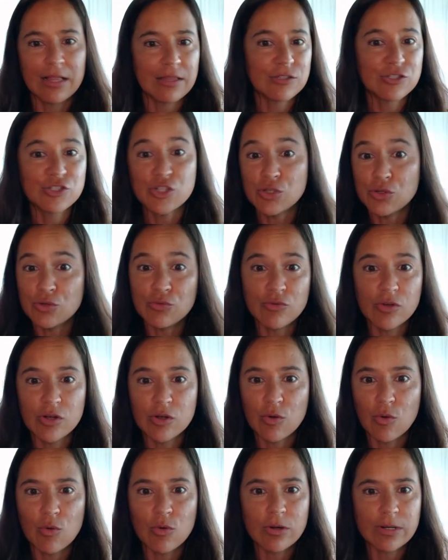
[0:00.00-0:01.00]
two
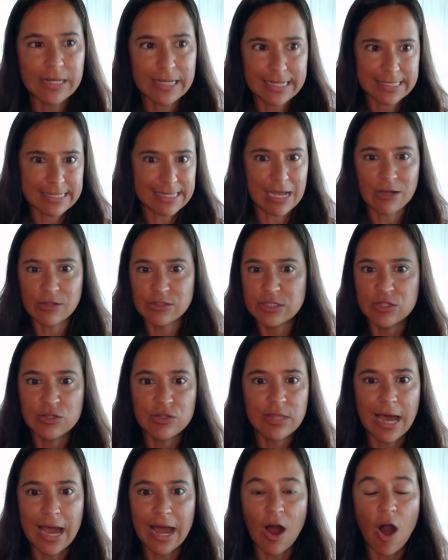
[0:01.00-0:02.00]
recordings. I'll do
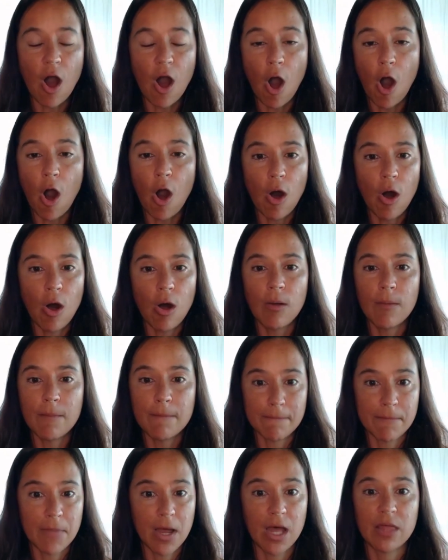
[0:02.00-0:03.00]
that all
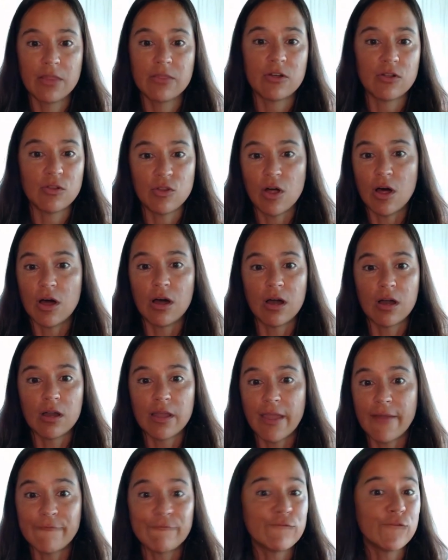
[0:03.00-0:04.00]
month long
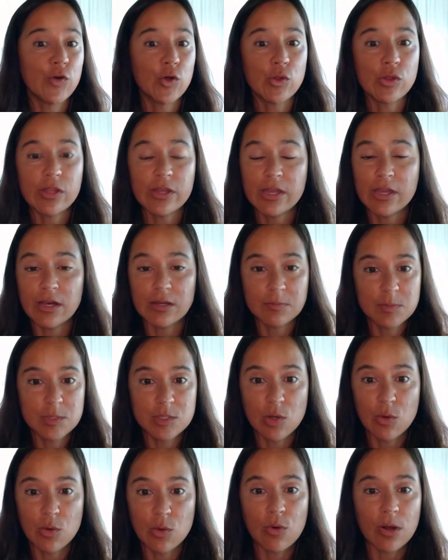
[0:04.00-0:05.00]
and fully
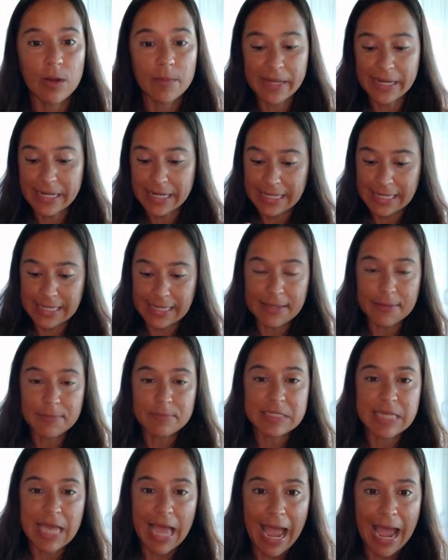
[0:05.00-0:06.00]
absorb, and it
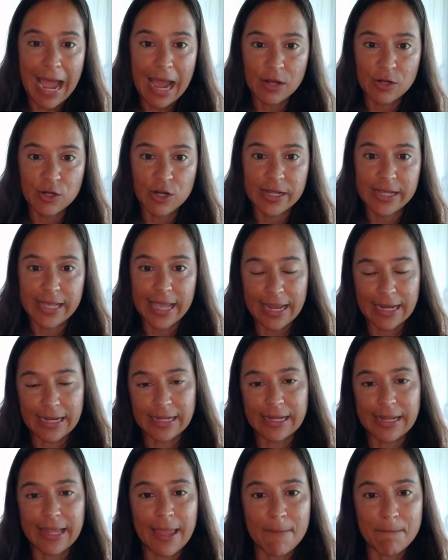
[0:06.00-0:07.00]
keeps
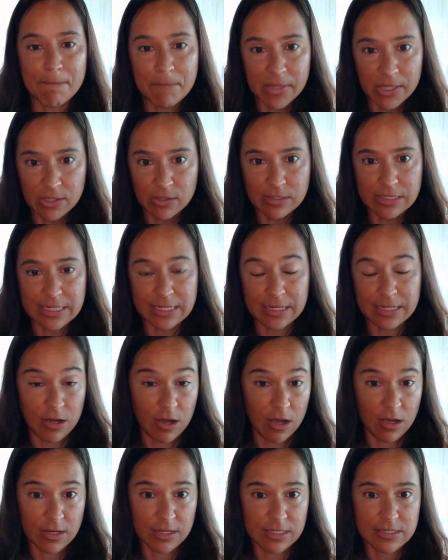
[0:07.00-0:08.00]
aggregating and building
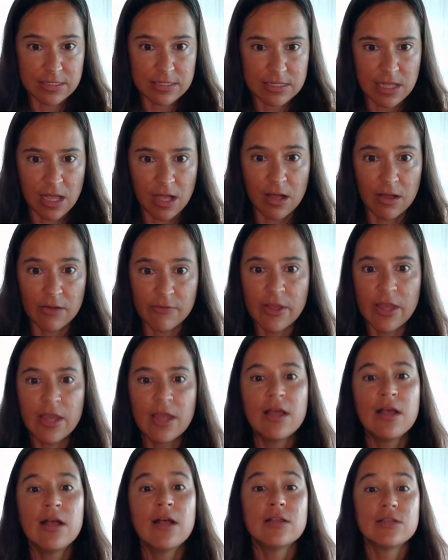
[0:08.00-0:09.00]
on itself.
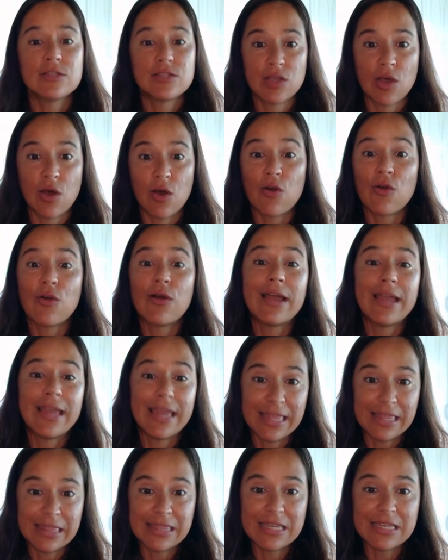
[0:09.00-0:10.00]
So
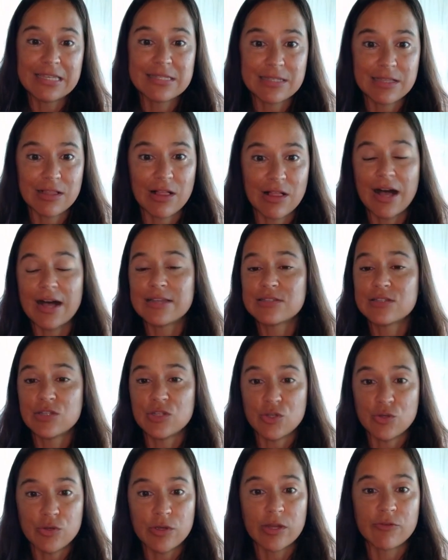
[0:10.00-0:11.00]
in this class,
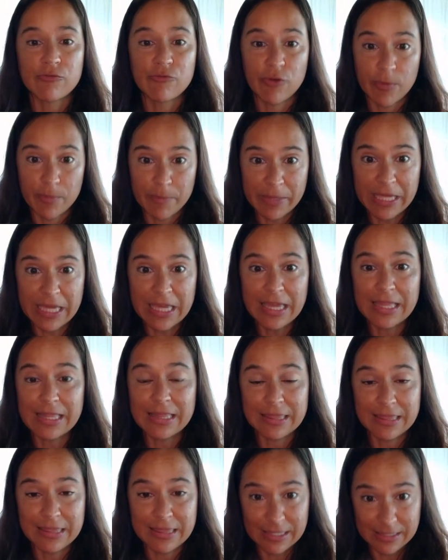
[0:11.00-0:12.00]
you can repeat
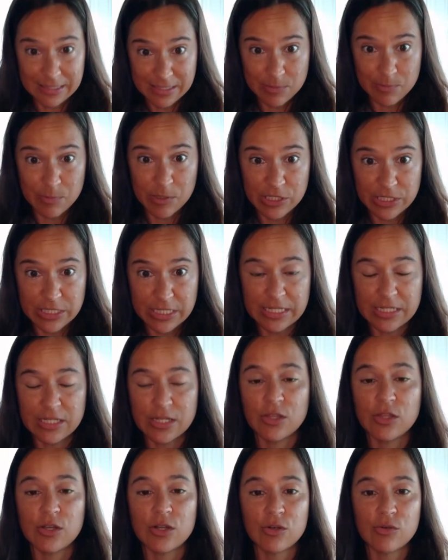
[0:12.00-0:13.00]
this
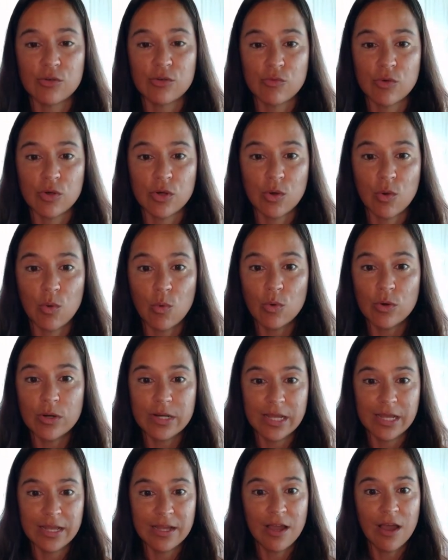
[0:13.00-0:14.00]
particular
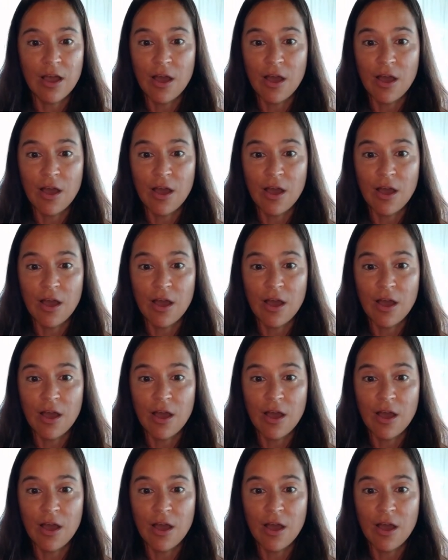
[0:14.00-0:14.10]
recording